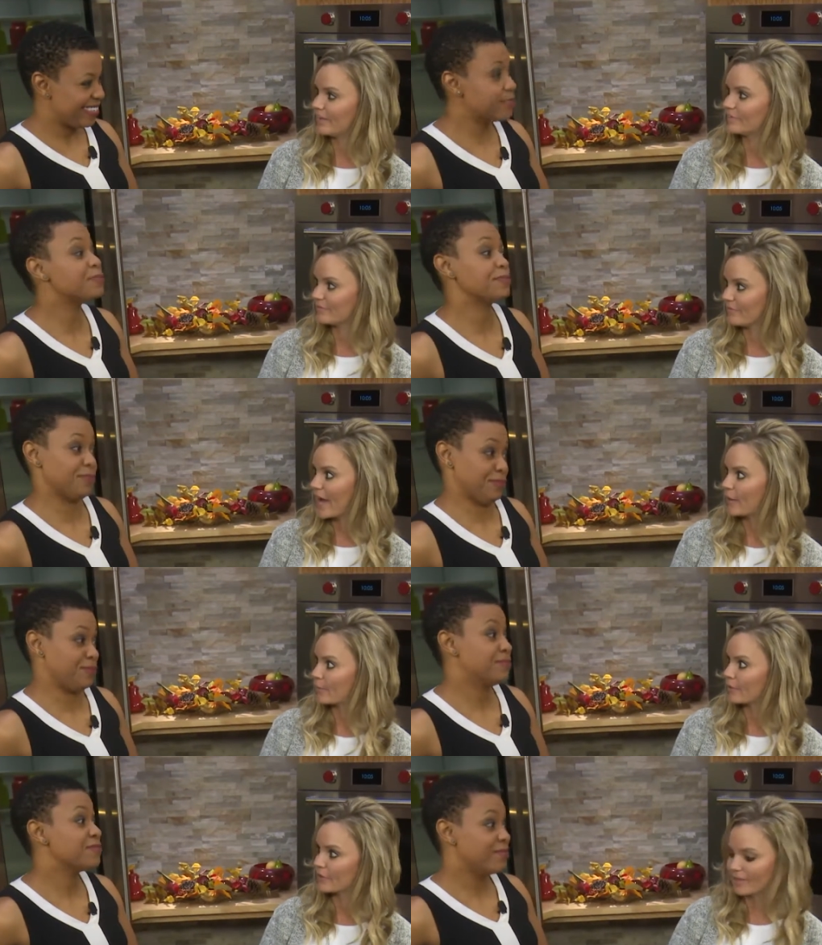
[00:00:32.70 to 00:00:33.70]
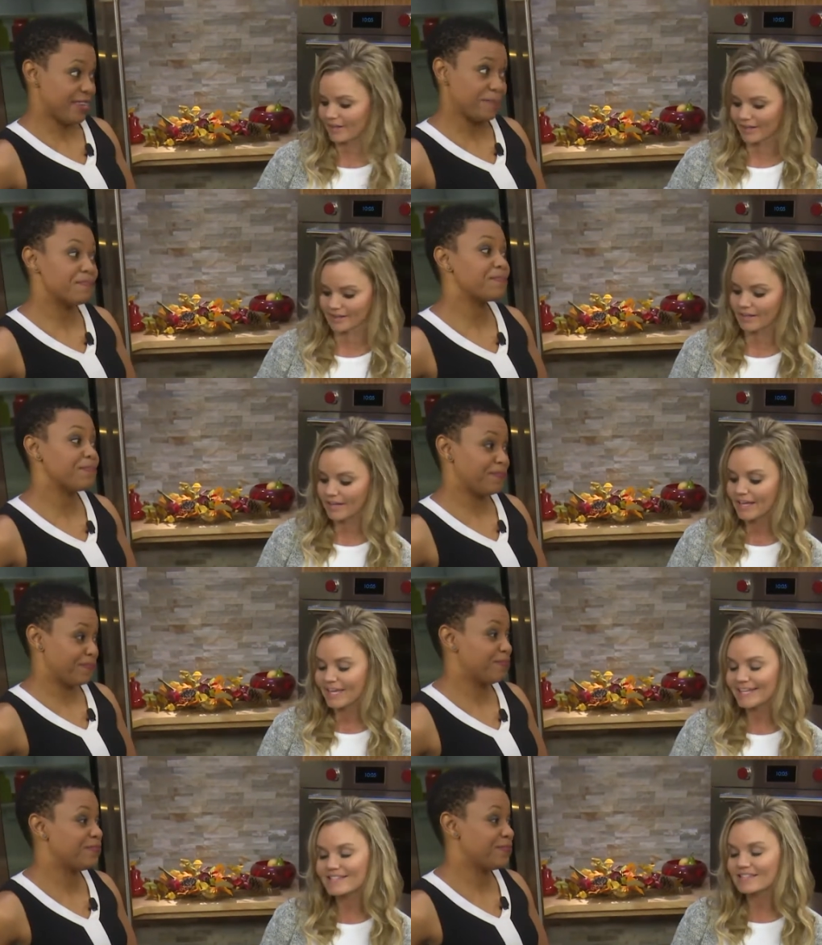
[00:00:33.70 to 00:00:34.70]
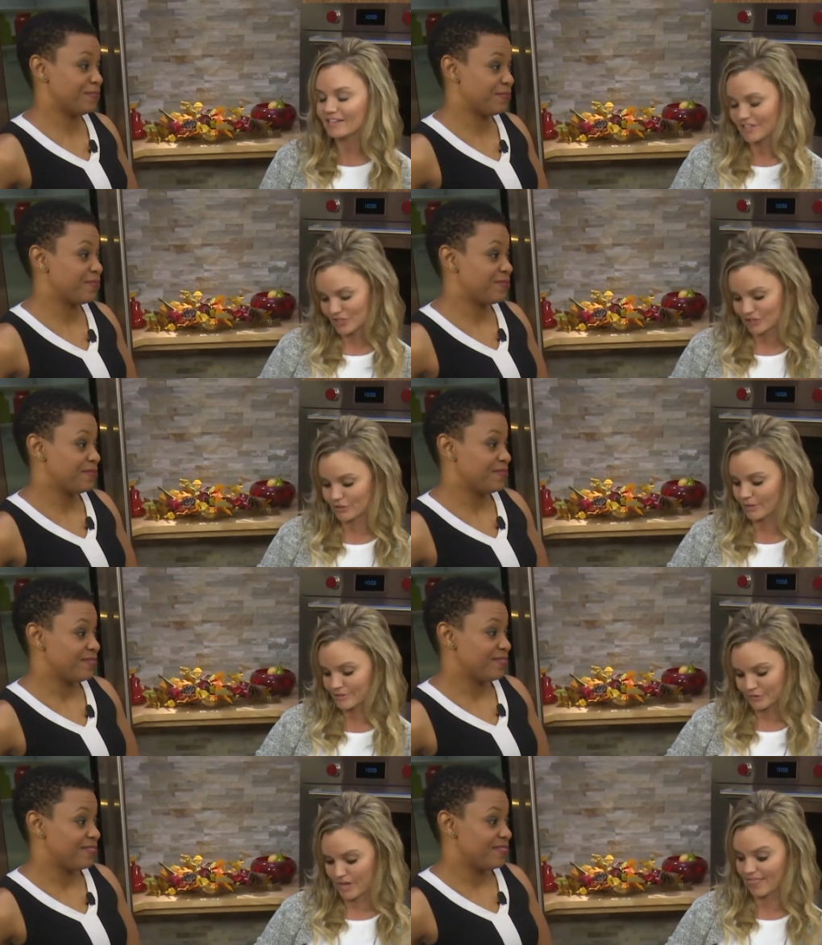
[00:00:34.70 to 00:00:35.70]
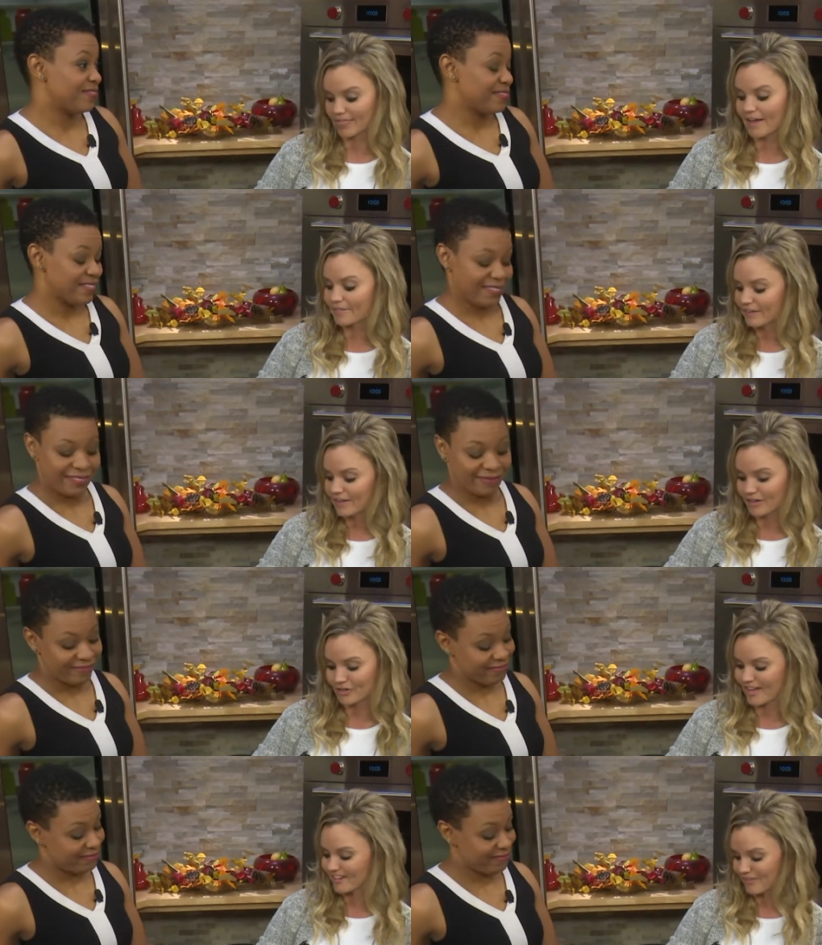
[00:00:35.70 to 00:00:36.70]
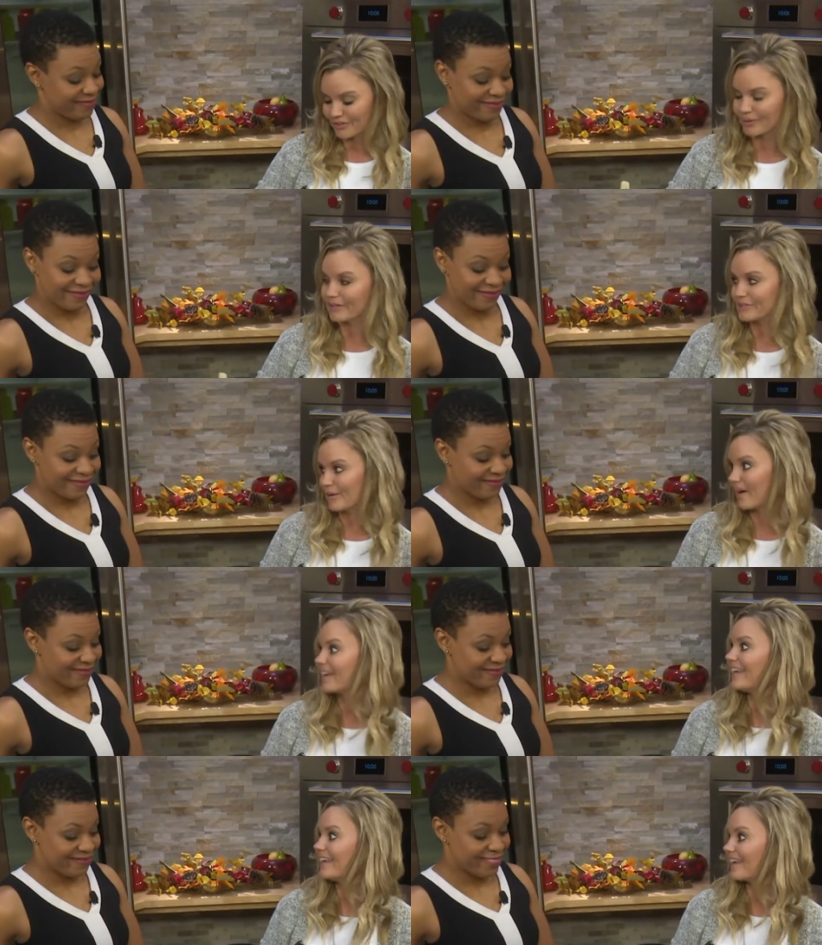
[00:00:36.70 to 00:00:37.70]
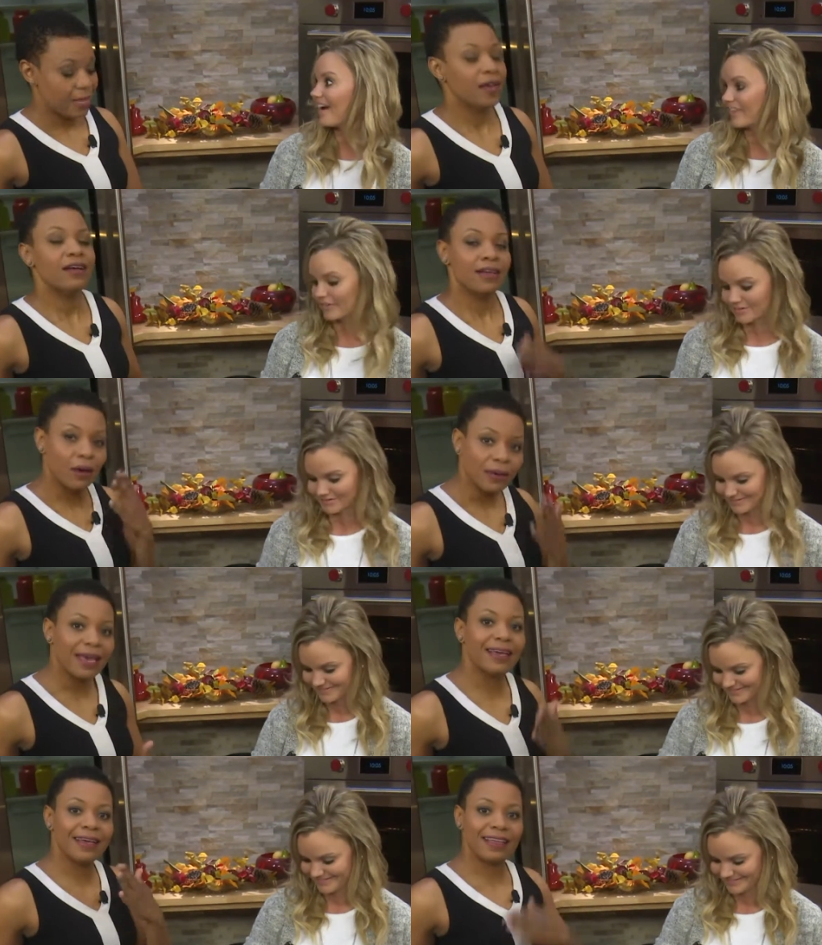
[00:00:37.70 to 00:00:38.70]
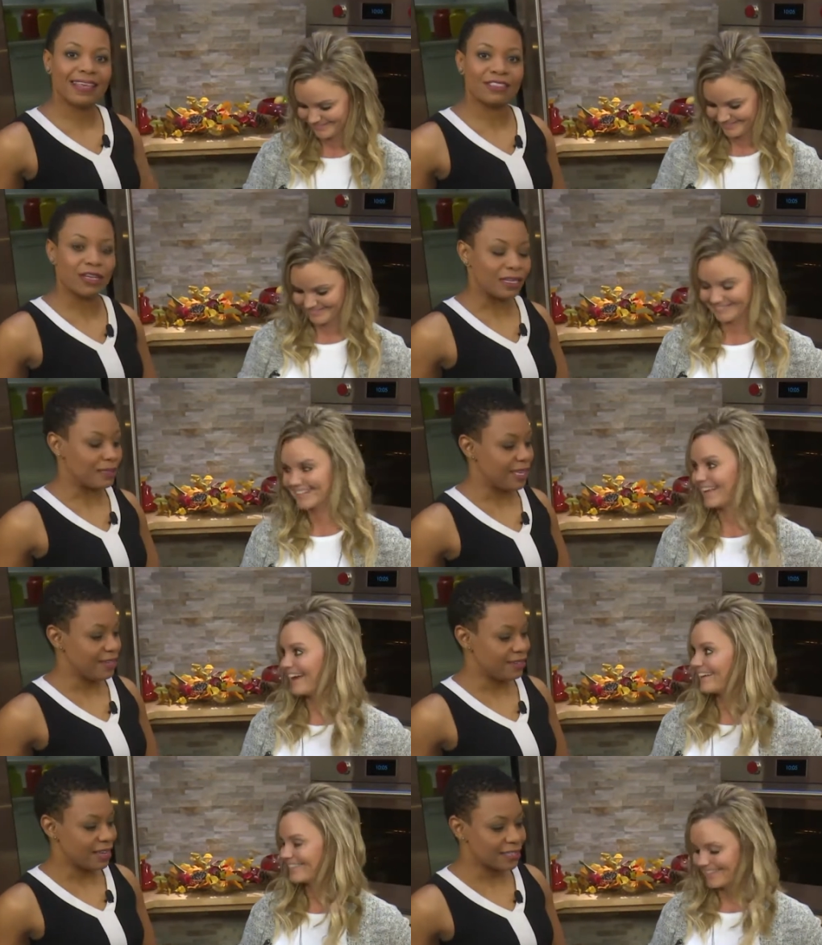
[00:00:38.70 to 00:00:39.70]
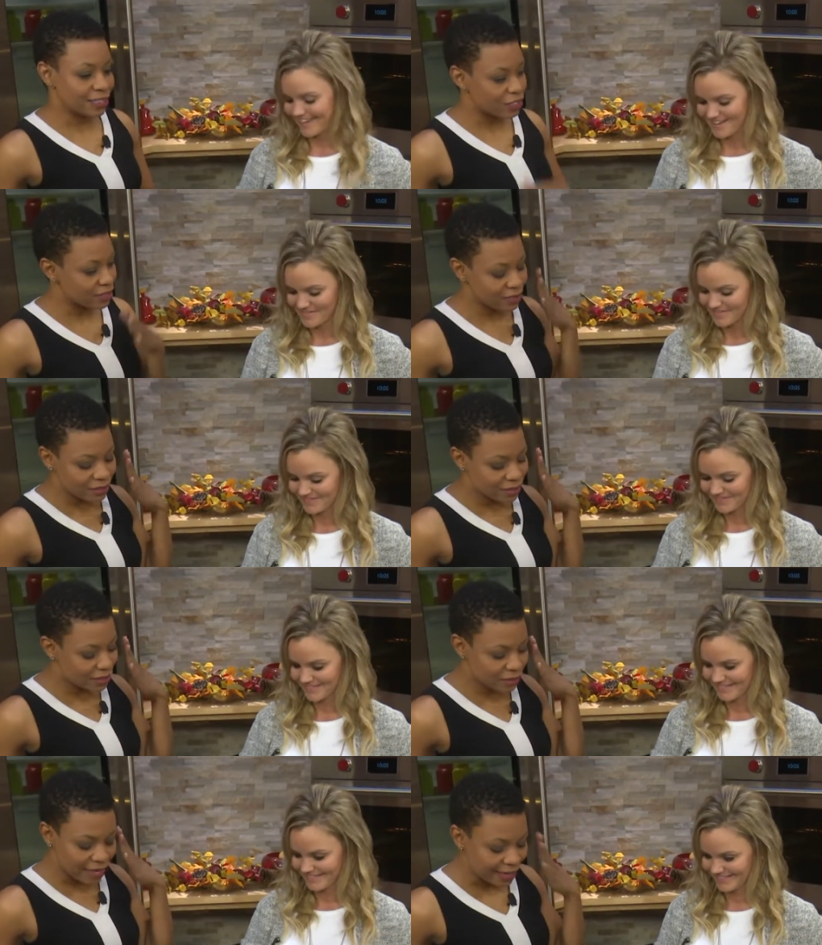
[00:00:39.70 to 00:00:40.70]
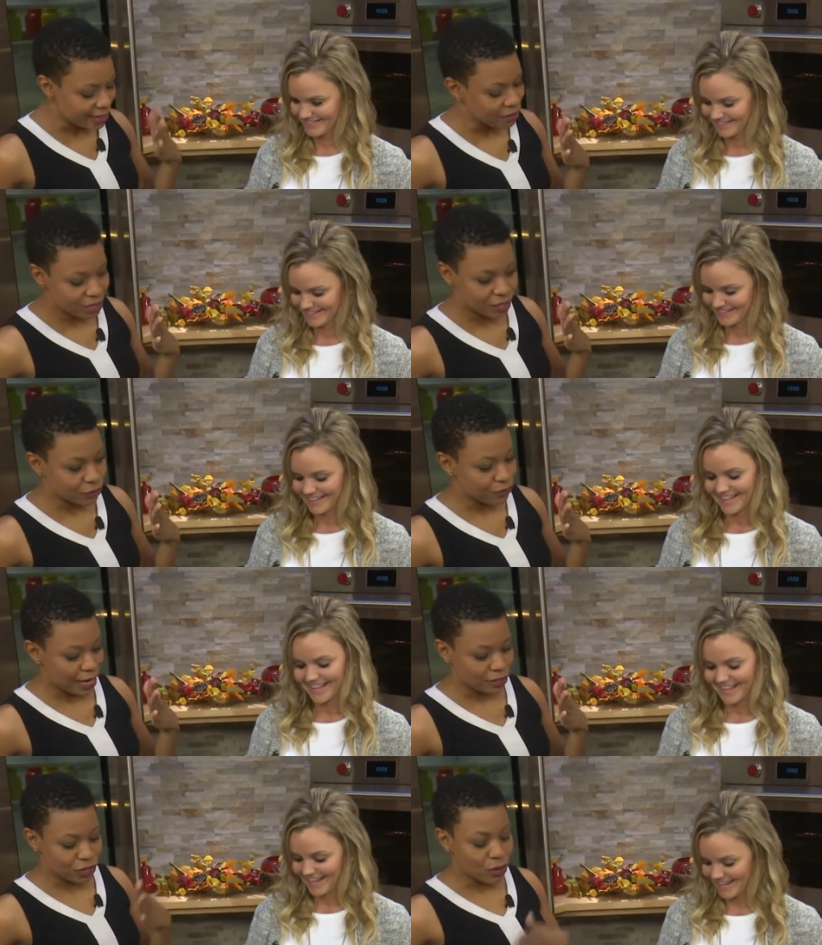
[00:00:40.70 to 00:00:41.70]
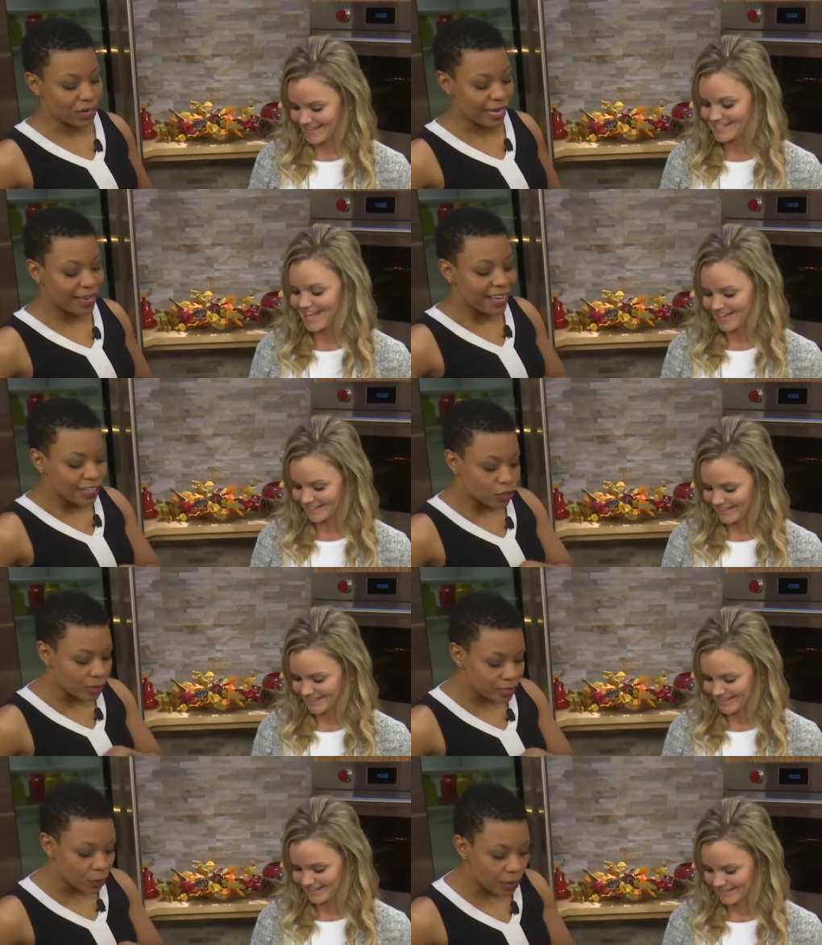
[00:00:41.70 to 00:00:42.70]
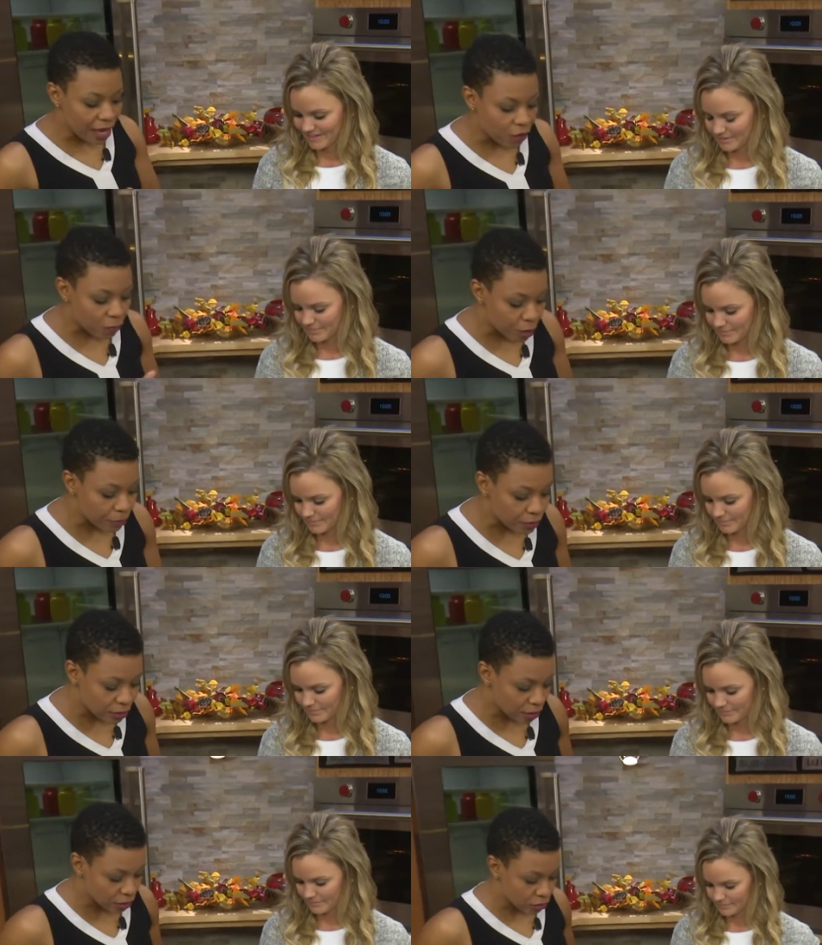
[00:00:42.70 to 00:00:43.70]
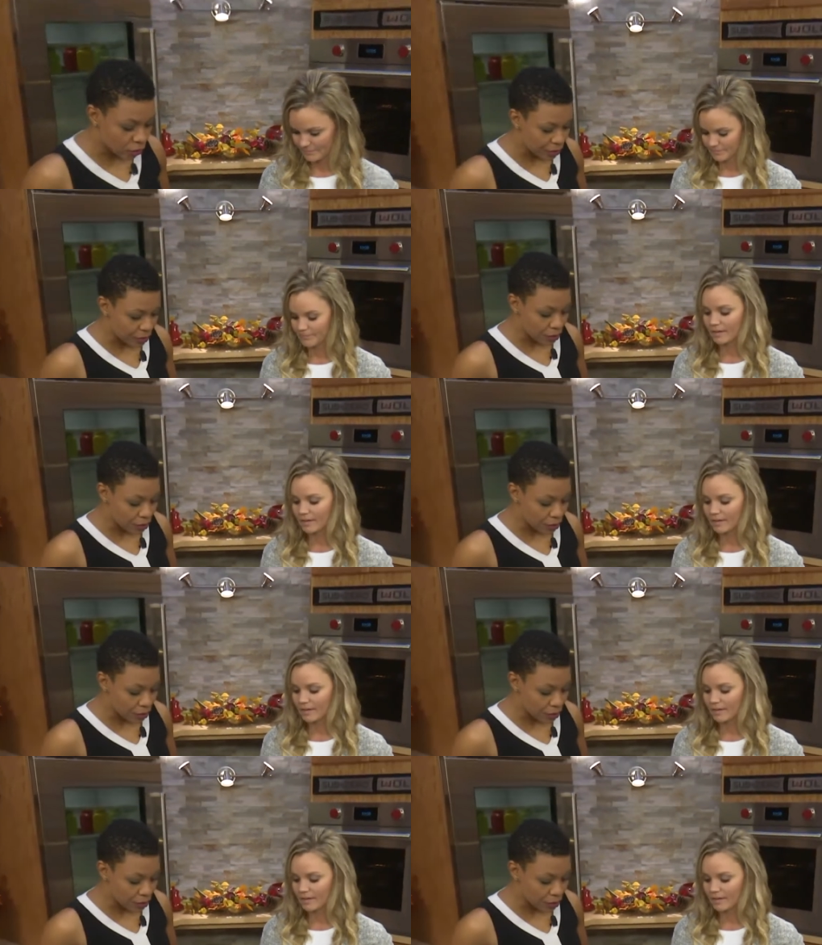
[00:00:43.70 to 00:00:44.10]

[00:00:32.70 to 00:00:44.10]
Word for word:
Speaker 1: mm -hmm. fiber, and yep. it is delicious. You guys are gonna love it, and you're not gonna feel guilty about eating it either.
Speaker 2: Okay, and that's all I need. Yeah, I, I yeah. just just take down the guilt factor. Okay. Exactly. So I see we have peppers and onions already in